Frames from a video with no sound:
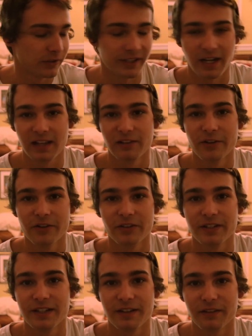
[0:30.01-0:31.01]
Like, I
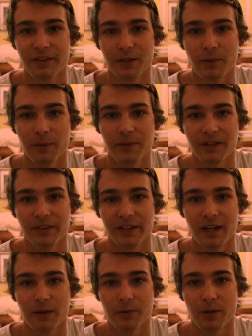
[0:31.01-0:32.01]
literally didn't think about picking the
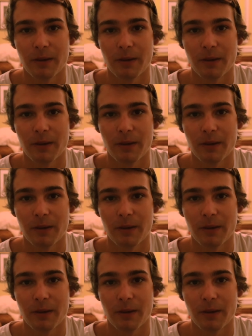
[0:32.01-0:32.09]
camera up.